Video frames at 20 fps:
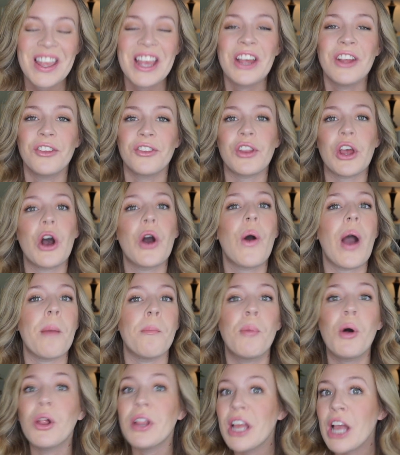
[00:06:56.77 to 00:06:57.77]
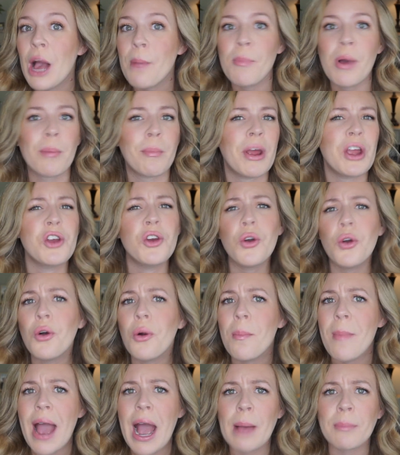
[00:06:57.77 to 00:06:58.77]
So I'm pulling up on my Google
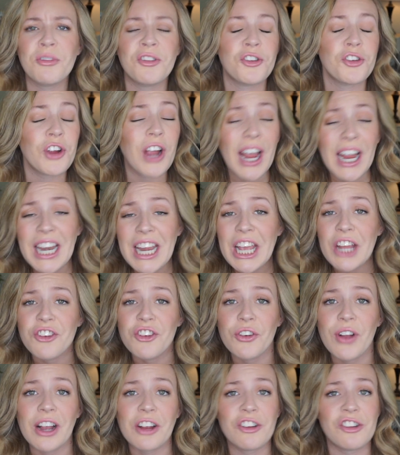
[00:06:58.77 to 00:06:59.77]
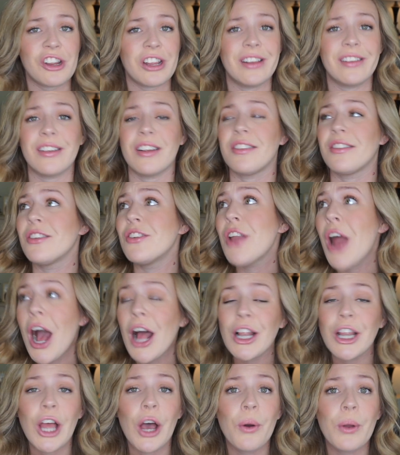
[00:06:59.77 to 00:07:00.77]
Maps, trying to get directions. It's
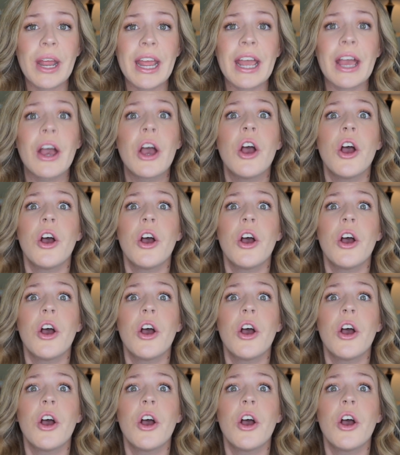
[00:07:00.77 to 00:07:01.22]
not loading.